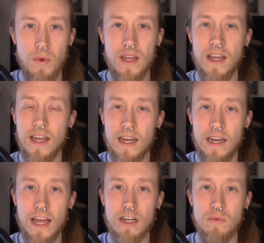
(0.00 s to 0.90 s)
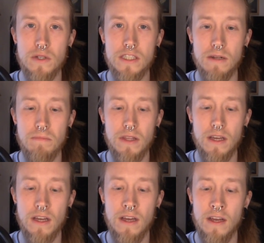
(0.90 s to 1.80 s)
we can connect with
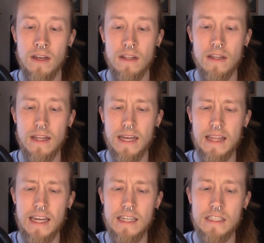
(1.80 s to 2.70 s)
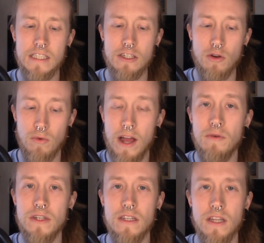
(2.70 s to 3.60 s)
something that is
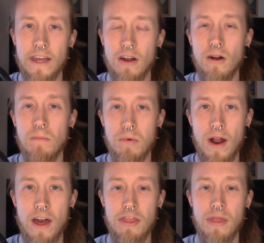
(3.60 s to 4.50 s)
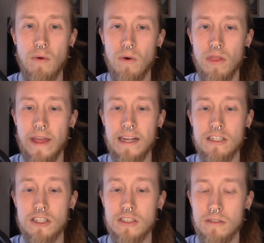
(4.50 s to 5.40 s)
grounded like our breath or
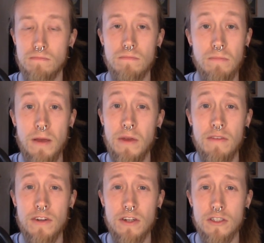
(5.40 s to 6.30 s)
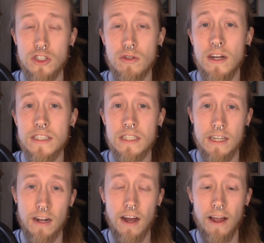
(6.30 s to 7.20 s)
like just a maybe even a trust
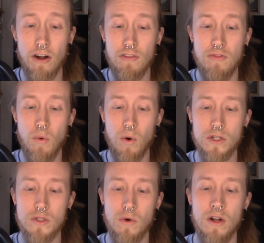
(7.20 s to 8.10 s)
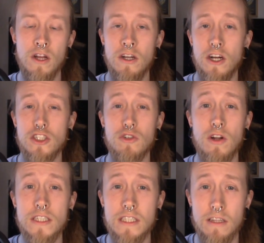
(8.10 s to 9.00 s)
in a higher force or a
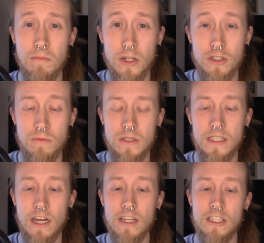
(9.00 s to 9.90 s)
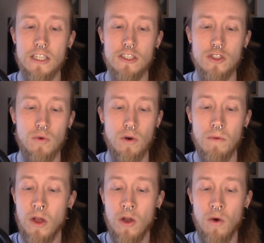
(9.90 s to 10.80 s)
trust in the mushroom intelligence
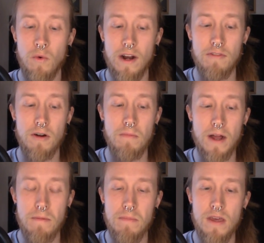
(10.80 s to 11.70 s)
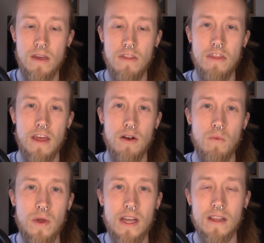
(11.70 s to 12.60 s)
or whatever it might be
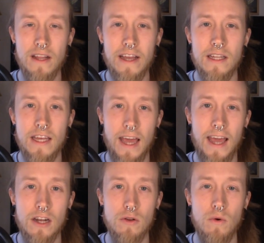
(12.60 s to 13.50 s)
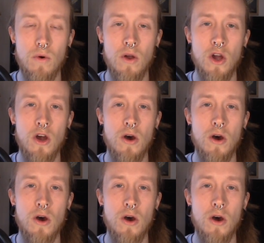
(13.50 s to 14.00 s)
then we can likely handle